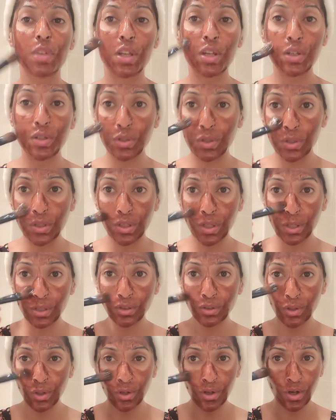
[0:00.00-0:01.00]
And you
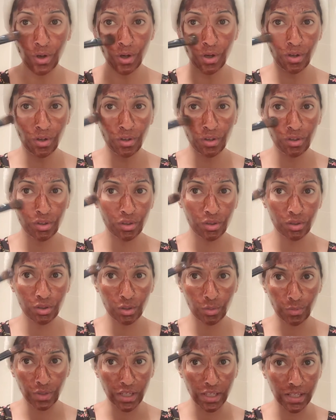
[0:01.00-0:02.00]
can go all
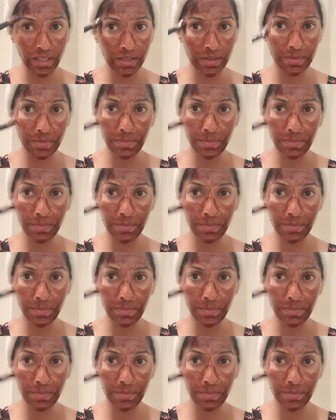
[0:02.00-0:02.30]
the way.